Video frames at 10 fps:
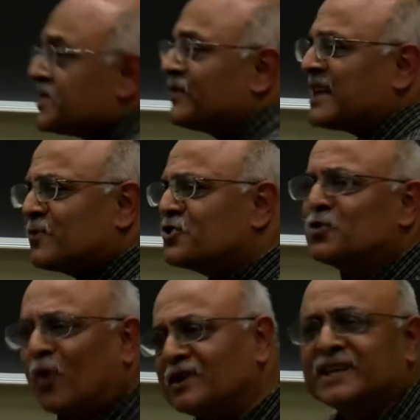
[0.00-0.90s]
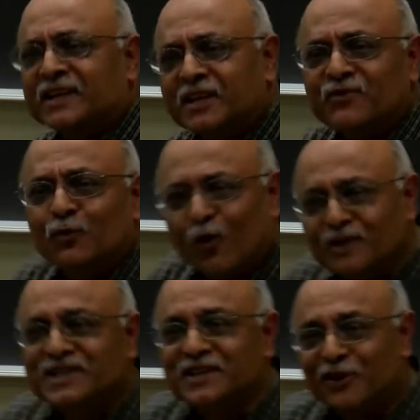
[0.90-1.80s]
if that's what you wanted, if you
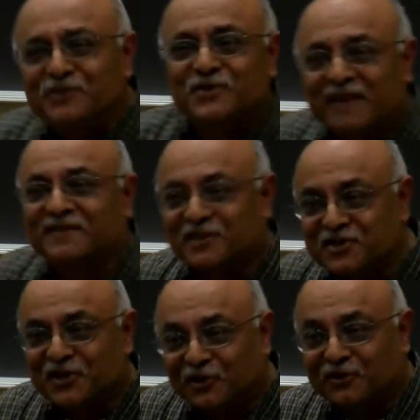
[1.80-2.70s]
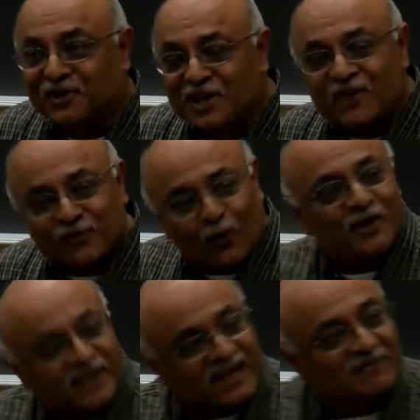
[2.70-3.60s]
wanted not to have control, if you
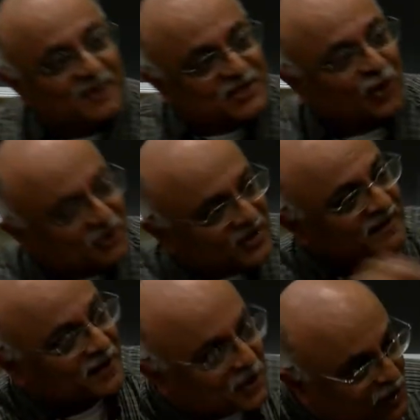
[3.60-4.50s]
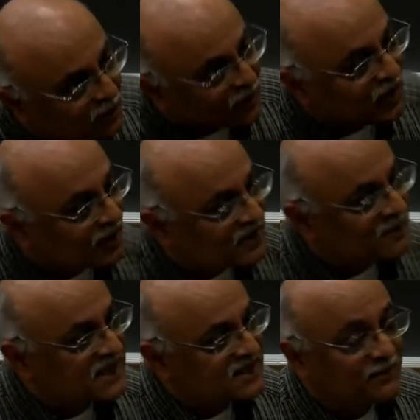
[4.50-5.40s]
wanted governments not to have control over
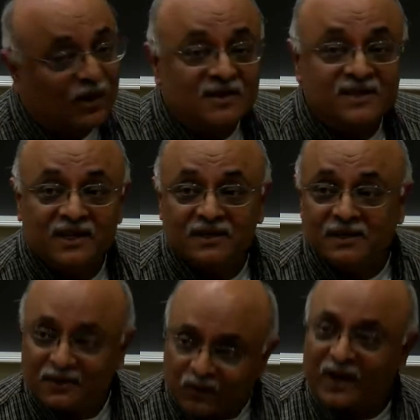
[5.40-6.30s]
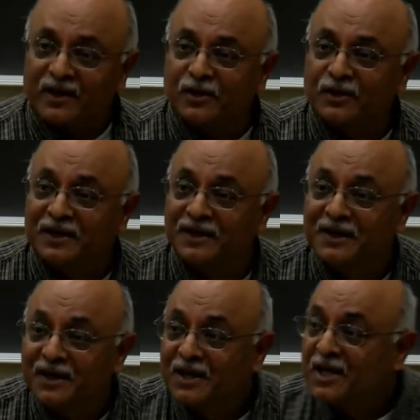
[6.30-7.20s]
domestic policy, well and good.
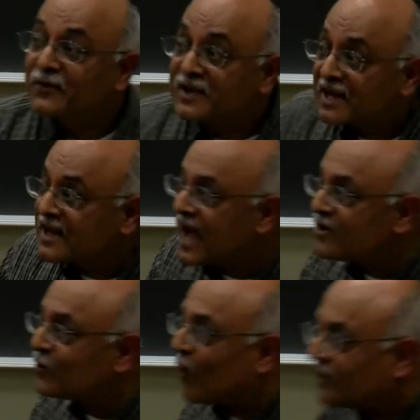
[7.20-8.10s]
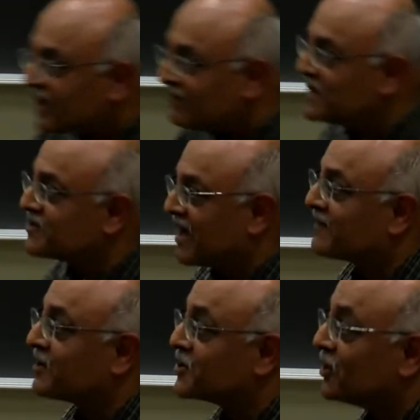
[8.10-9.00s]
If, on the other hand, you want governments to have
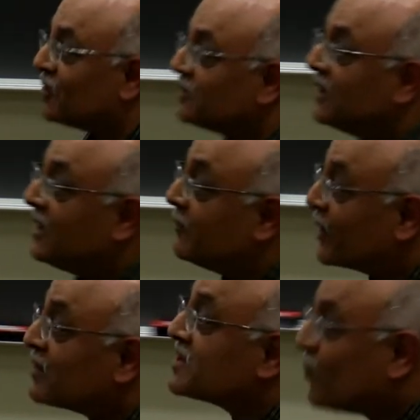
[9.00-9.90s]
control because they